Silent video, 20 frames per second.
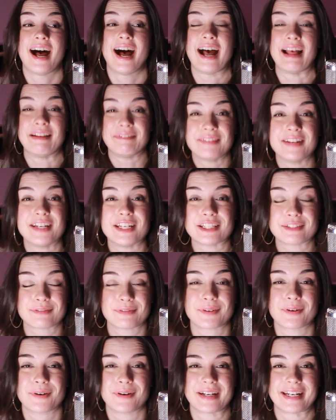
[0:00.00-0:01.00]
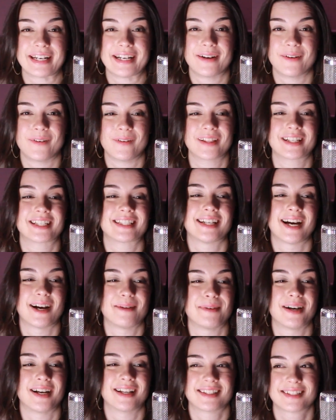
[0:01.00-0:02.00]
I finished recording all the guitar
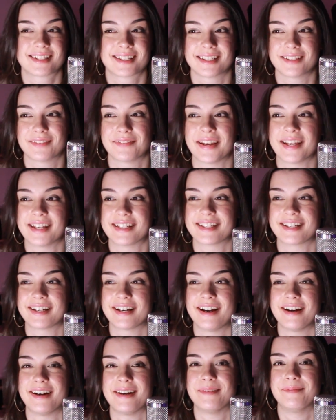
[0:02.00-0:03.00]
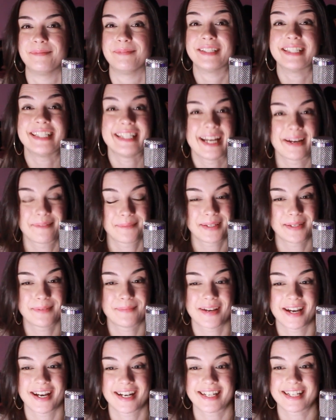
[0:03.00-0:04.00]
parts to Levanter. I'm really happy
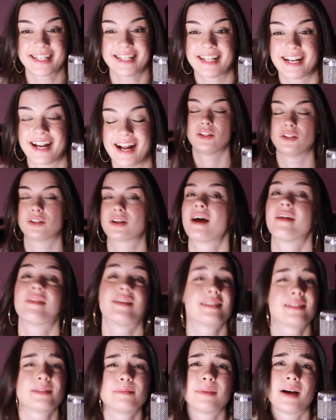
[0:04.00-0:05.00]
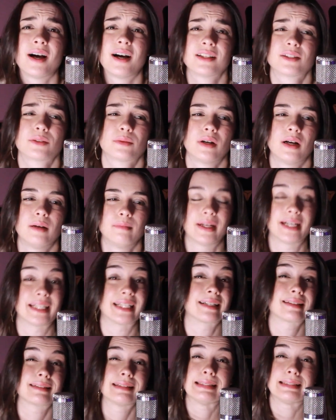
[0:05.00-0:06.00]
about it. Look, are there some parts where I'm like,
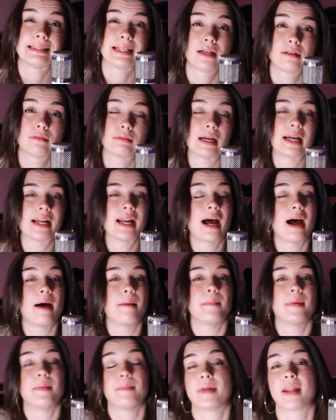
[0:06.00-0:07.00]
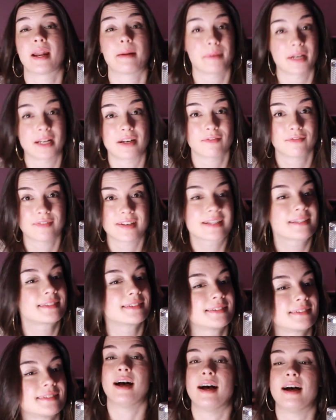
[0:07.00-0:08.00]
that doesn't sound right, that I'm gonna
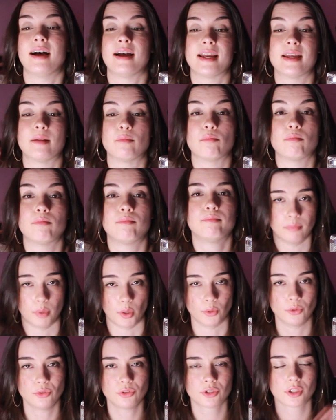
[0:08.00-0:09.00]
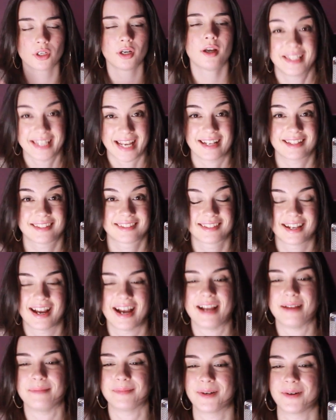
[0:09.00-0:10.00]
fix in post? Yes,
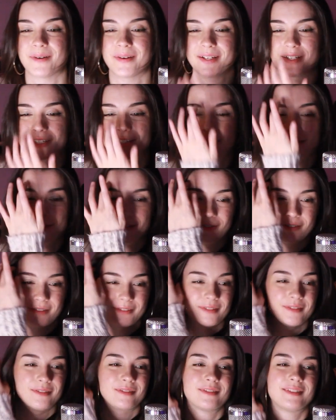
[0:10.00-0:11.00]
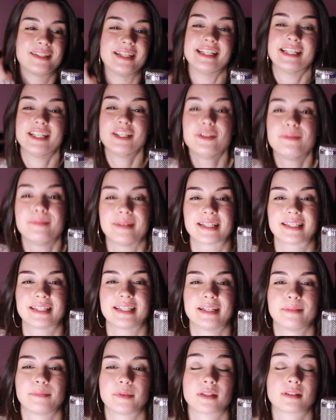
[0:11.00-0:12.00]
I am going to continue mixing
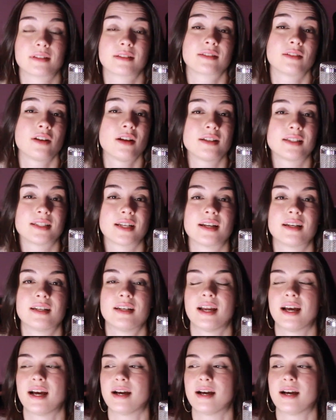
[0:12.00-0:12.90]
it because it's not done.